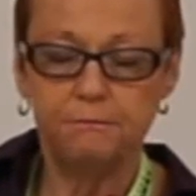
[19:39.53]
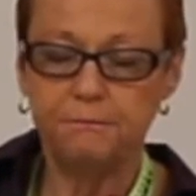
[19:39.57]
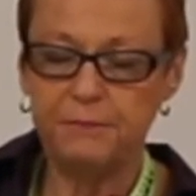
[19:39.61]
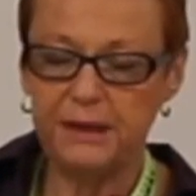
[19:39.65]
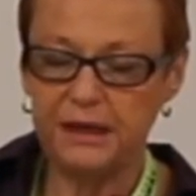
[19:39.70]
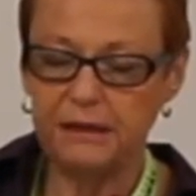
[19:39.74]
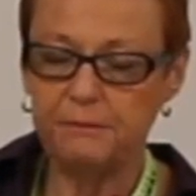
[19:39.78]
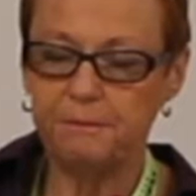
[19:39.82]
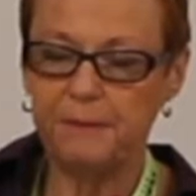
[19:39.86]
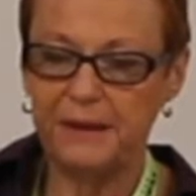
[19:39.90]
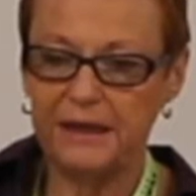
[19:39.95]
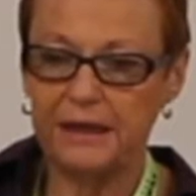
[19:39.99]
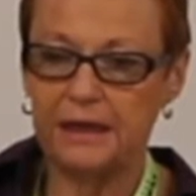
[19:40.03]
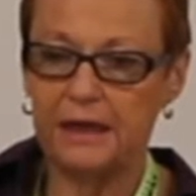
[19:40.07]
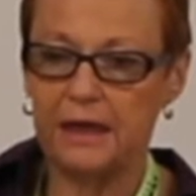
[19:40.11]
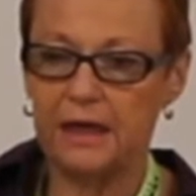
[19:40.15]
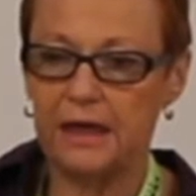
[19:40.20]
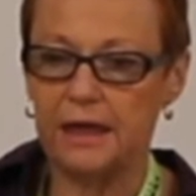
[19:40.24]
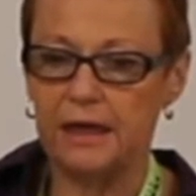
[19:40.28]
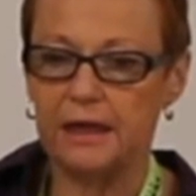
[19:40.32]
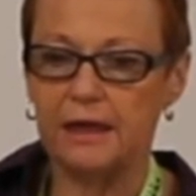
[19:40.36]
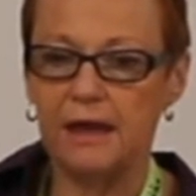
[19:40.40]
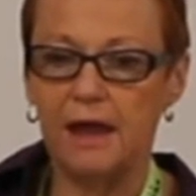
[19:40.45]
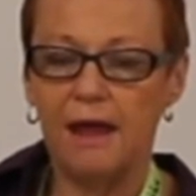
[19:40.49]
big
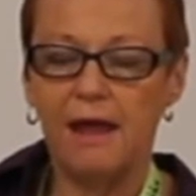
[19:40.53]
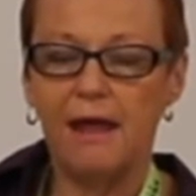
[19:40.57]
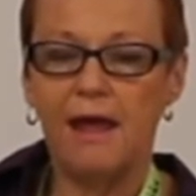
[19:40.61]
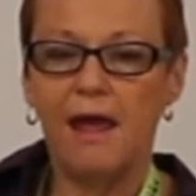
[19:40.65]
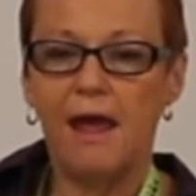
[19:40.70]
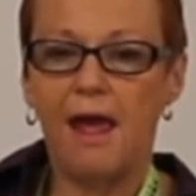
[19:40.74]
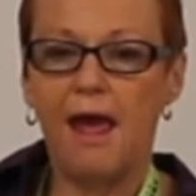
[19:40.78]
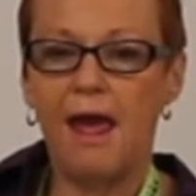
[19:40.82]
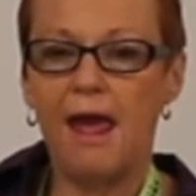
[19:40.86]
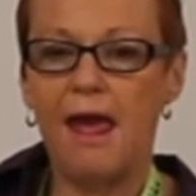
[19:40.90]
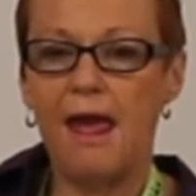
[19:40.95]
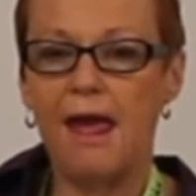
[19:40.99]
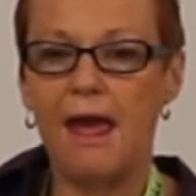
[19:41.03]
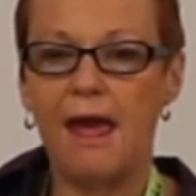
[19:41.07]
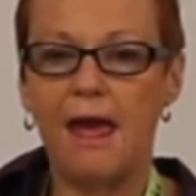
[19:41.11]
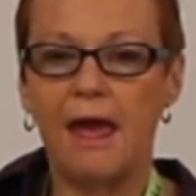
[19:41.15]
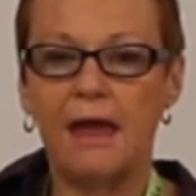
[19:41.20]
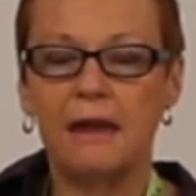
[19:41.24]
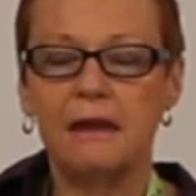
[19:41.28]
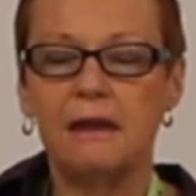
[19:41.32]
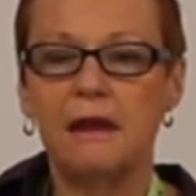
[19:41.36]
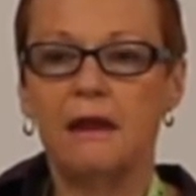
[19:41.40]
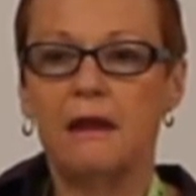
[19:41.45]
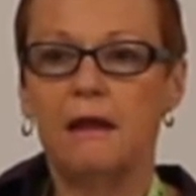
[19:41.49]
kid,
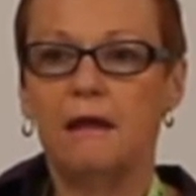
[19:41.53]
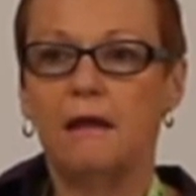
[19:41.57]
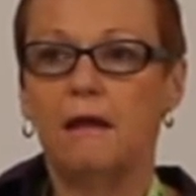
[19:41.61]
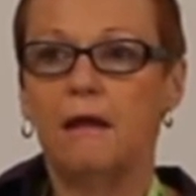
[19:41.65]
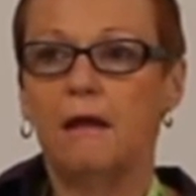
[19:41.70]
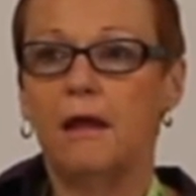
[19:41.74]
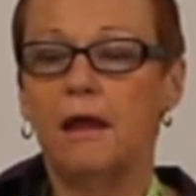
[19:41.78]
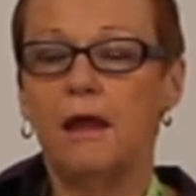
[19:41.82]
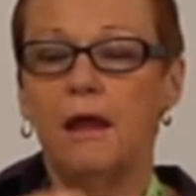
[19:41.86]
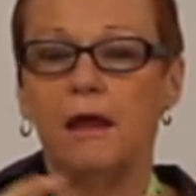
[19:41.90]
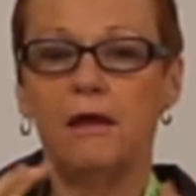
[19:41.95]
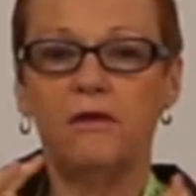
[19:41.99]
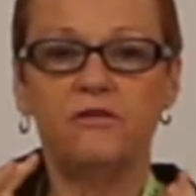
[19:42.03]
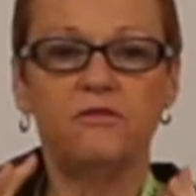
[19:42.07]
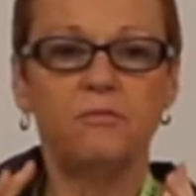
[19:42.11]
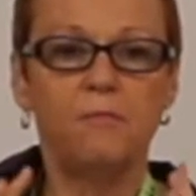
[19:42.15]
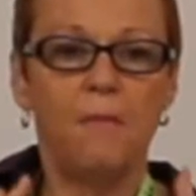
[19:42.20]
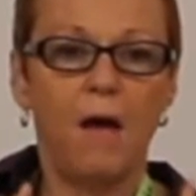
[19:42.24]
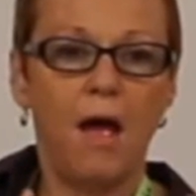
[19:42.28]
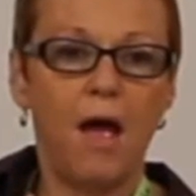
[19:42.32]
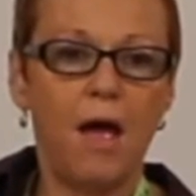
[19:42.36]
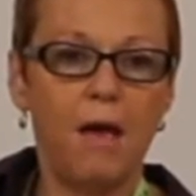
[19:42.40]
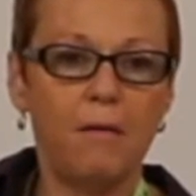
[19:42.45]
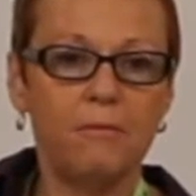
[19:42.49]
and his
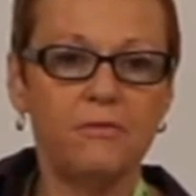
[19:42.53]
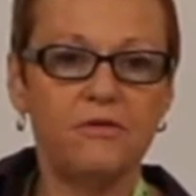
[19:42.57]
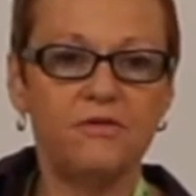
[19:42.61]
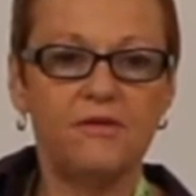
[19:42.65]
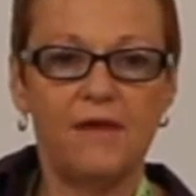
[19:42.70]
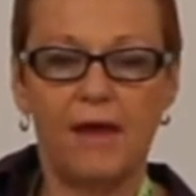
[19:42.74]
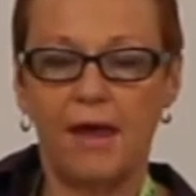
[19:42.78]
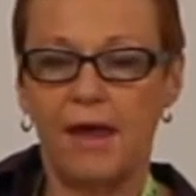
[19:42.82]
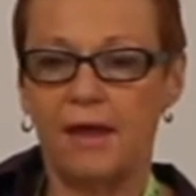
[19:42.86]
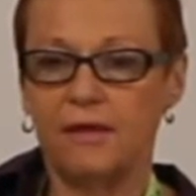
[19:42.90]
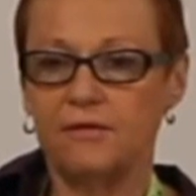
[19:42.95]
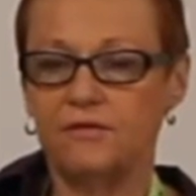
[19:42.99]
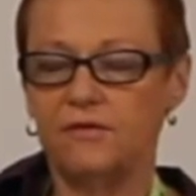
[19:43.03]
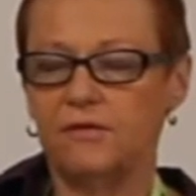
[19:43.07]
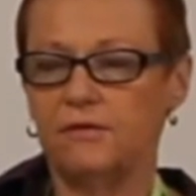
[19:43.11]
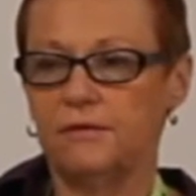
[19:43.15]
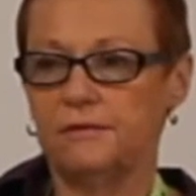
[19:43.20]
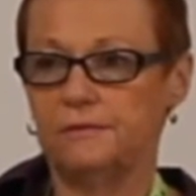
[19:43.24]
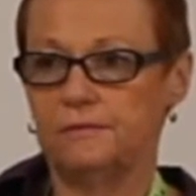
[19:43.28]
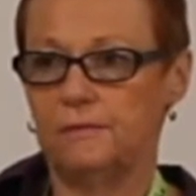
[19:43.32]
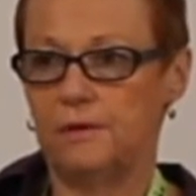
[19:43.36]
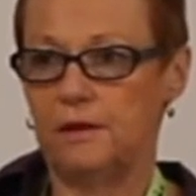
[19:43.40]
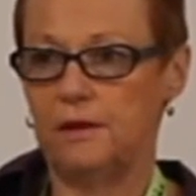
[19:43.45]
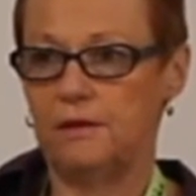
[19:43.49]
mom says
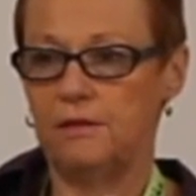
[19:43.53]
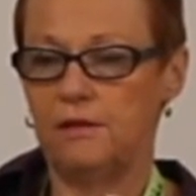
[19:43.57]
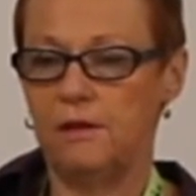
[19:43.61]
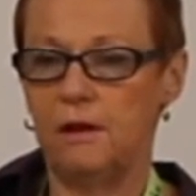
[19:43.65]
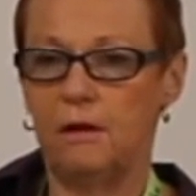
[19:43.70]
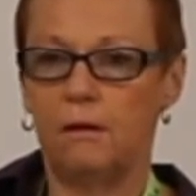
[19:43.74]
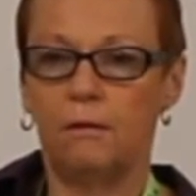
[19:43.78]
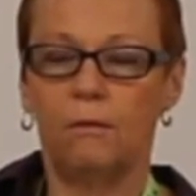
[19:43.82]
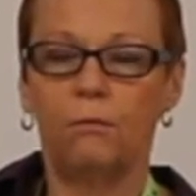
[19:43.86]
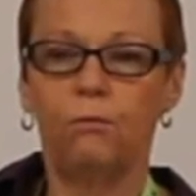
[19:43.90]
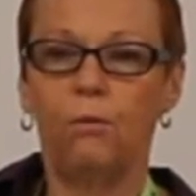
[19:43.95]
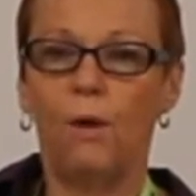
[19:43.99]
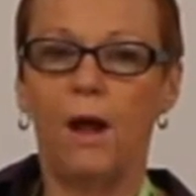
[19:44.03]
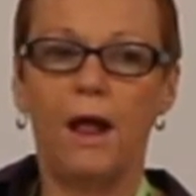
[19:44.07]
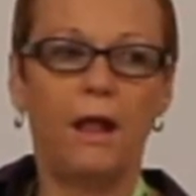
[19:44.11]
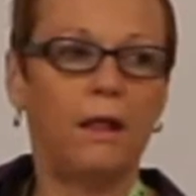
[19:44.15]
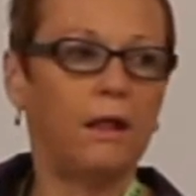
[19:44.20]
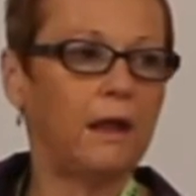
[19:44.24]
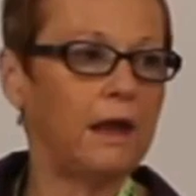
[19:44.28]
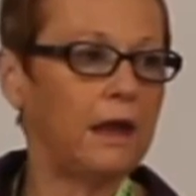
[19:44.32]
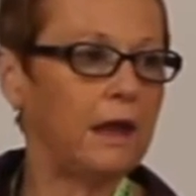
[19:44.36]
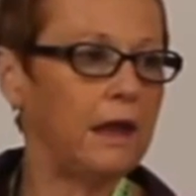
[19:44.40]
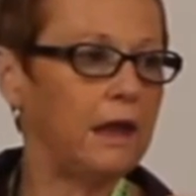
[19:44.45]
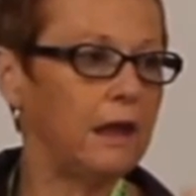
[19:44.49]
in there,
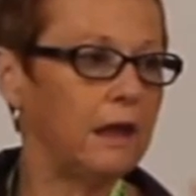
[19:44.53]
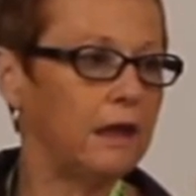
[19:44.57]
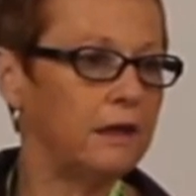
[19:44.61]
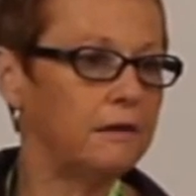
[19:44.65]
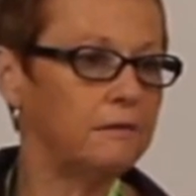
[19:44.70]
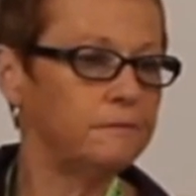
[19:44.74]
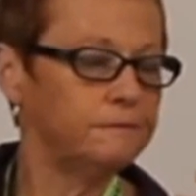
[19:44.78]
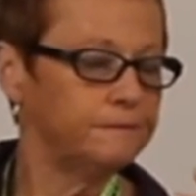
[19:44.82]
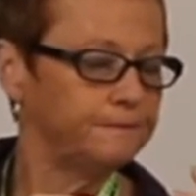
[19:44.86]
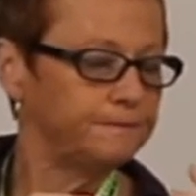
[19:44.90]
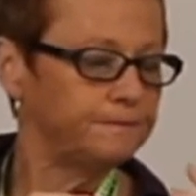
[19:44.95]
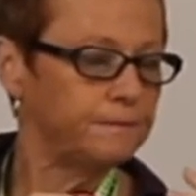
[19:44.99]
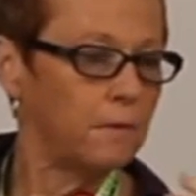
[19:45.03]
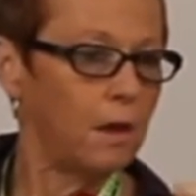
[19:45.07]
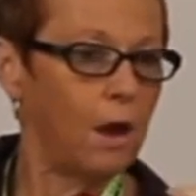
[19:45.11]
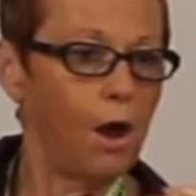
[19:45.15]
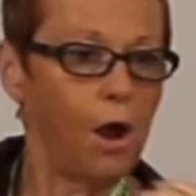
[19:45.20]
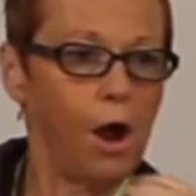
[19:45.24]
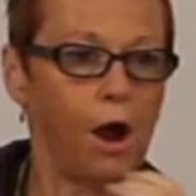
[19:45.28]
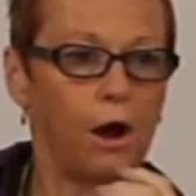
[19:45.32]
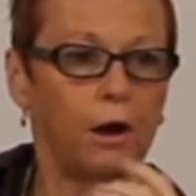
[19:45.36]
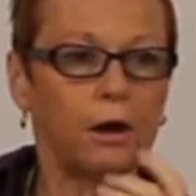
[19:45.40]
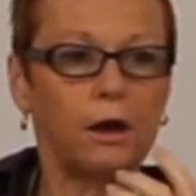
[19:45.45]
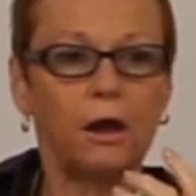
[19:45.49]
well, in
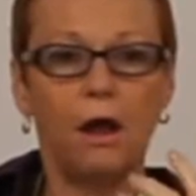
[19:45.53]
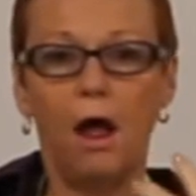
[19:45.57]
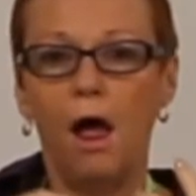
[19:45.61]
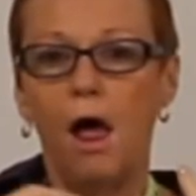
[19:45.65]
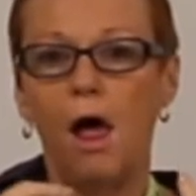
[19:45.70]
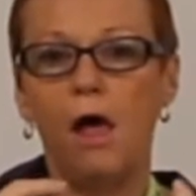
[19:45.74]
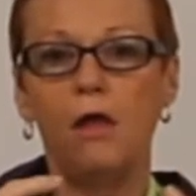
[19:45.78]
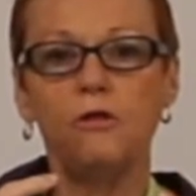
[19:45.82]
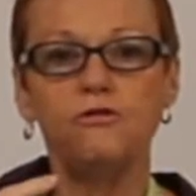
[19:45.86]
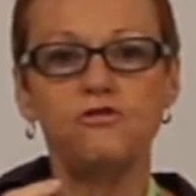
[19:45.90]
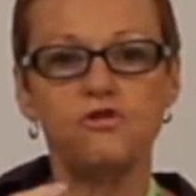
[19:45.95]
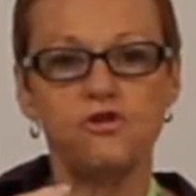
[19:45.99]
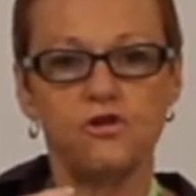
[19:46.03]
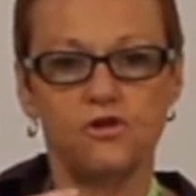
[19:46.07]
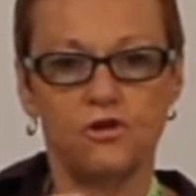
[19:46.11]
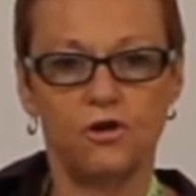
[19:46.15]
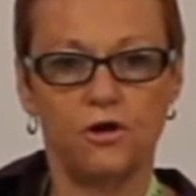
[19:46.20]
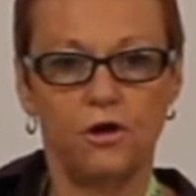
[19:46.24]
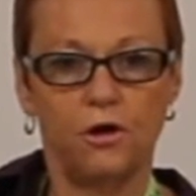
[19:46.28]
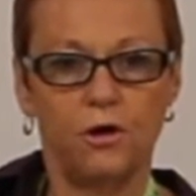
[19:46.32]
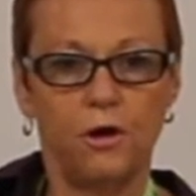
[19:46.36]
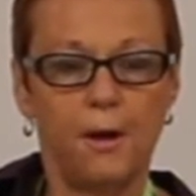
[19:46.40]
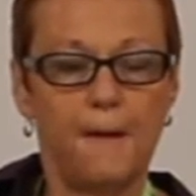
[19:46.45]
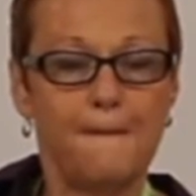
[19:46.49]
our
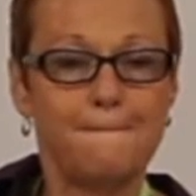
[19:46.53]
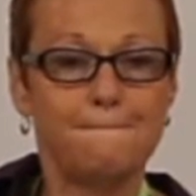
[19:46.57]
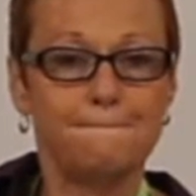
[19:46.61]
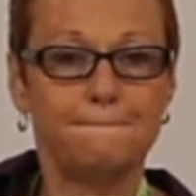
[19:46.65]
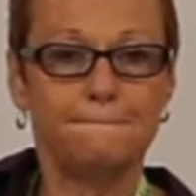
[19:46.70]
culture,